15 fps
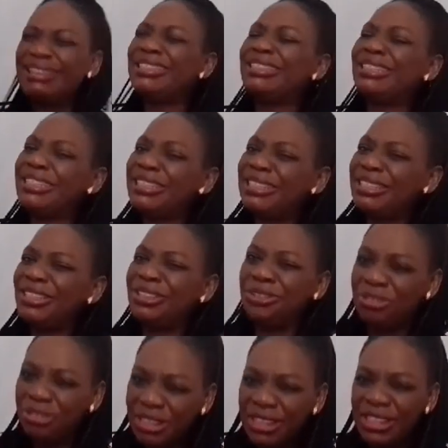Is she
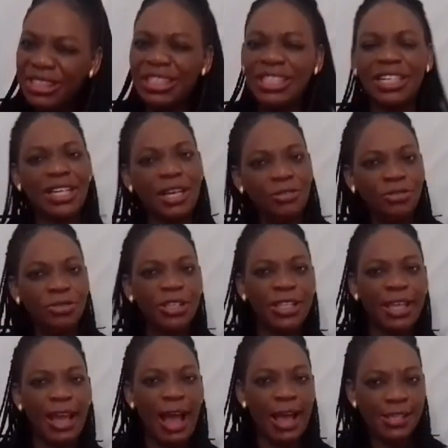really in love with the
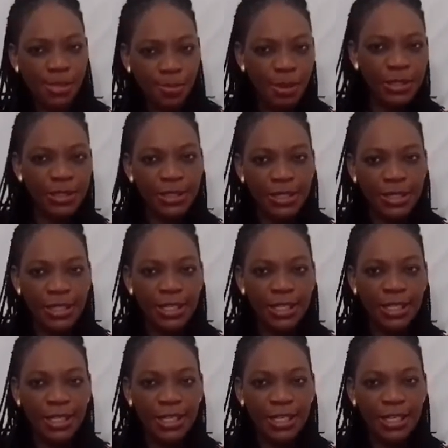husband?
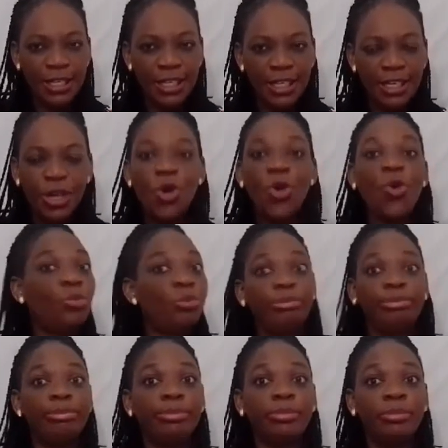Or
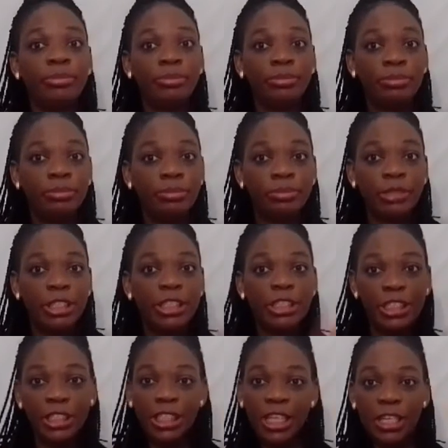is
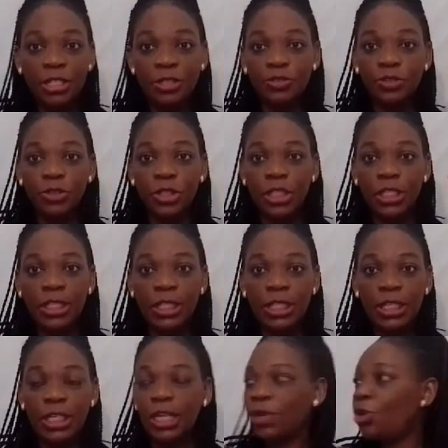she lustful?
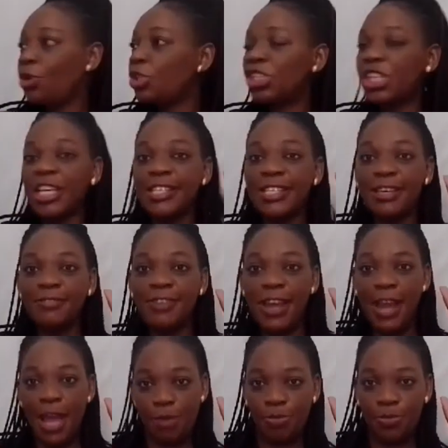Or she has given
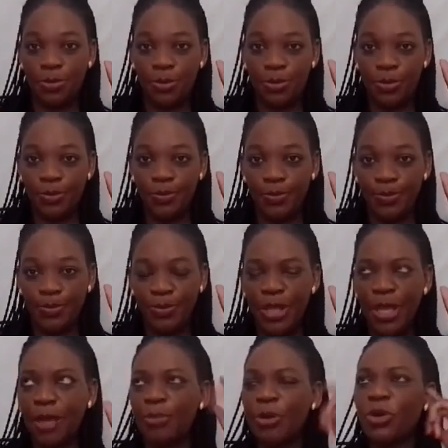up?
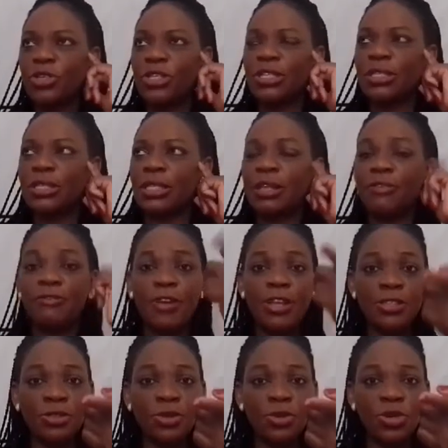Because the
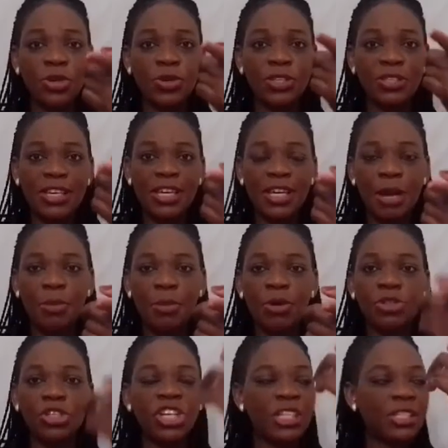first thought I was thinking
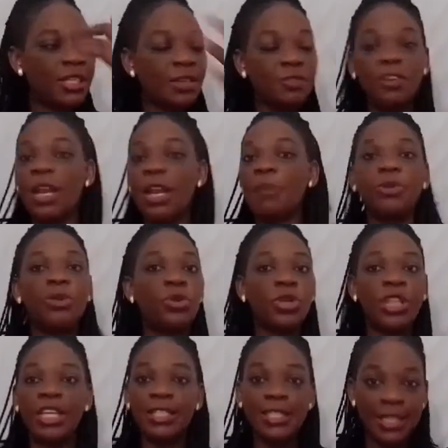about, she has given up, you know,
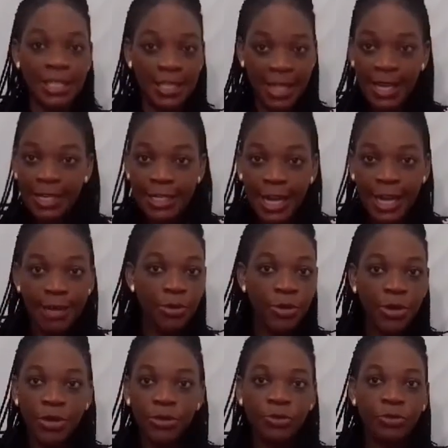there is a, that time
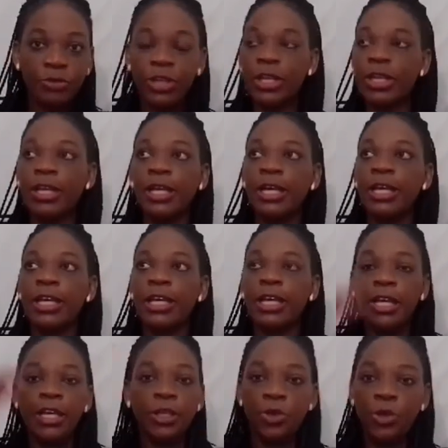when you feel
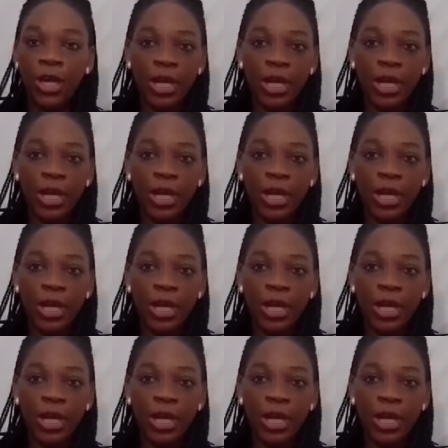you